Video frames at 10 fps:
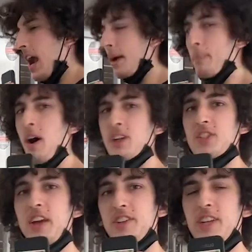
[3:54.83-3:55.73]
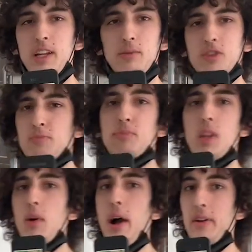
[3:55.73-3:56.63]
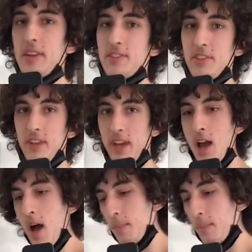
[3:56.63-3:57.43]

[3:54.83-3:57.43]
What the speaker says: could punch that and it would just blow out instantly.